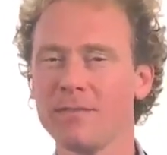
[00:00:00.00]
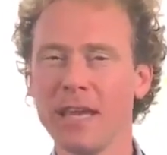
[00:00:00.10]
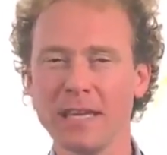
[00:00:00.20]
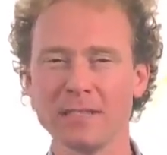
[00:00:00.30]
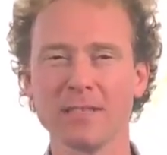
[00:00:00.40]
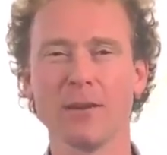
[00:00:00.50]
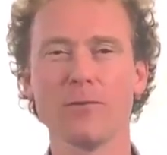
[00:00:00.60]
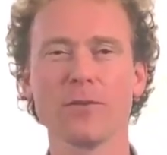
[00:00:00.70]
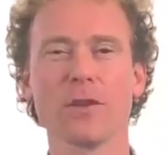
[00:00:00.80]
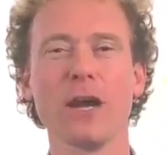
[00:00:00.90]
things that
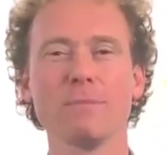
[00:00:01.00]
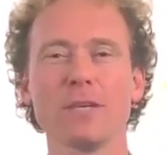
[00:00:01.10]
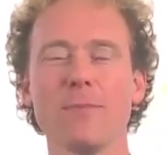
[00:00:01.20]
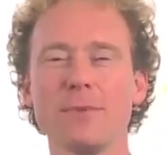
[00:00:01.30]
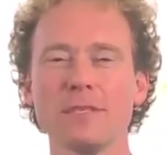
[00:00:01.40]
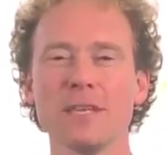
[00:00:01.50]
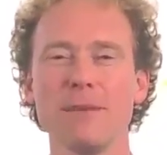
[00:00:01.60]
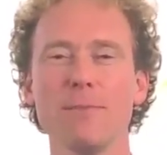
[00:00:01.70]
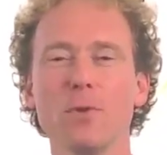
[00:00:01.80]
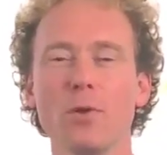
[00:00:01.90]
often comes up in,
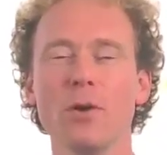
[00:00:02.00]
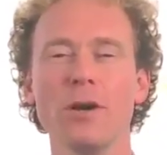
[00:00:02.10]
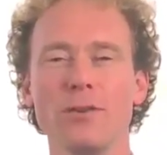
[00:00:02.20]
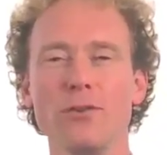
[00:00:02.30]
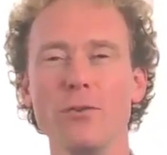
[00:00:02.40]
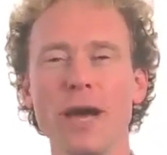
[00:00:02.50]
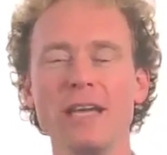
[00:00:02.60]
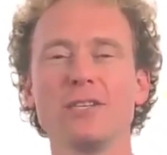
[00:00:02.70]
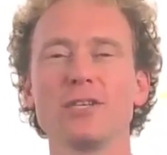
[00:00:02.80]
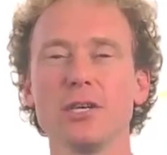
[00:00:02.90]
say, more New
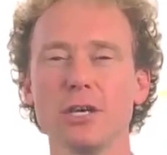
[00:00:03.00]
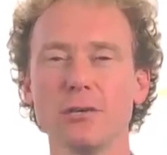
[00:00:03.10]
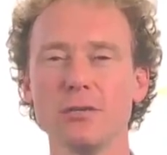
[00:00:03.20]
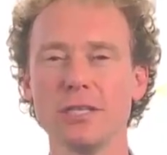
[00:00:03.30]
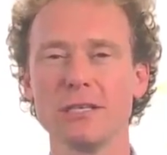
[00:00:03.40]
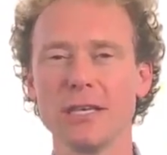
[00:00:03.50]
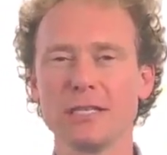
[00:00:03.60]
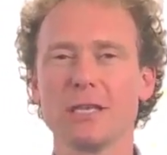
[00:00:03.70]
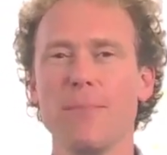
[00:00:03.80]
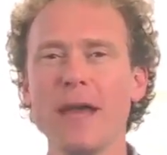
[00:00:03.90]
Age circles is that
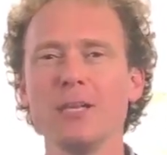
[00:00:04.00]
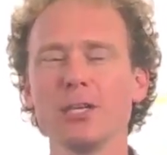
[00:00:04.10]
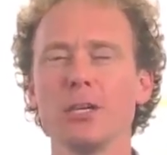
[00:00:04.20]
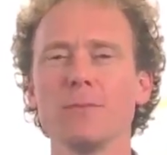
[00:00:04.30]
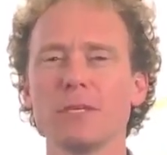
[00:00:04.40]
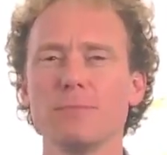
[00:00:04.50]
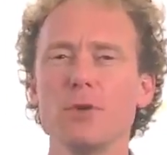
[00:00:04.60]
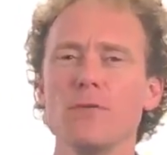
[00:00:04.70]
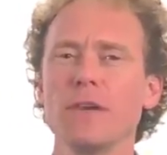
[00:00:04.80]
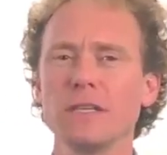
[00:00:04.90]
it's the pendulum that's
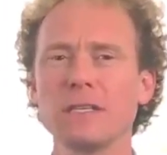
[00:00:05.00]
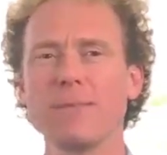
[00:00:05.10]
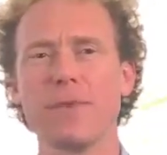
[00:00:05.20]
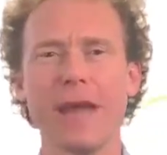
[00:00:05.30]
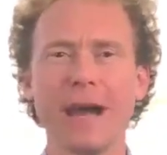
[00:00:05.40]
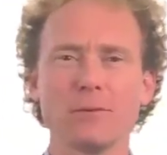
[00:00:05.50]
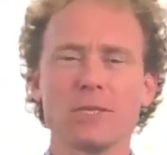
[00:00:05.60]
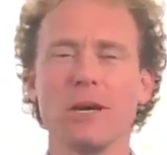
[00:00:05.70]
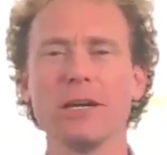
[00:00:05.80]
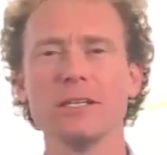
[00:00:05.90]
moving. Something
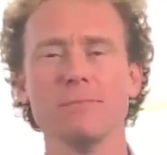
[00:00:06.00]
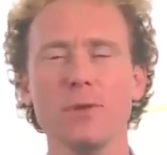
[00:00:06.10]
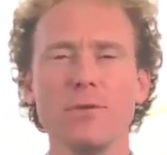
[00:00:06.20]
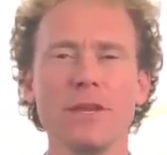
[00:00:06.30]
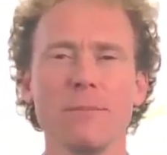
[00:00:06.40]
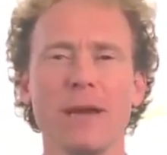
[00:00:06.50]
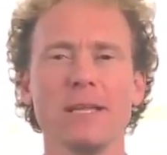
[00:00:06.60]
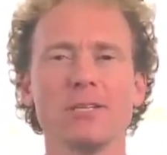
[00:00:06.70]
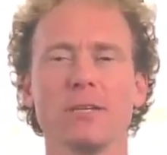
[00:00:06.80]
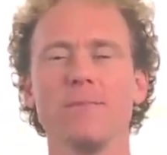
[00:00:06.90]
outside is moving the
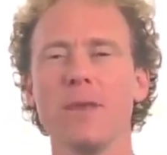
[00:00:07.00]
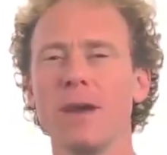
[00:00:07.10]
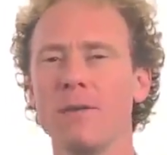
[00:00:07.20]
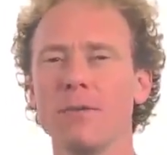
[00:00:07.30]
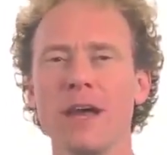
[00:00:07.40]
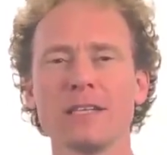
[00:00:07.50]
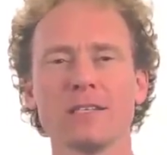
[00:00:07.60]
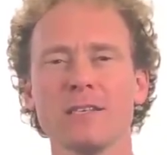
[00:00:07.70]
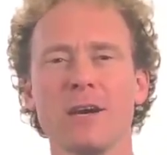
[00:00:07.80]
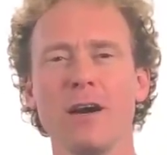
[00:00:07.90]
pendulum. Well,
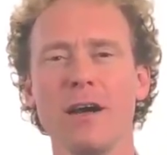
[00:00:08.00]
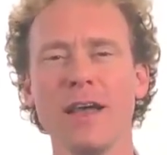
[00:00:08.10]
that's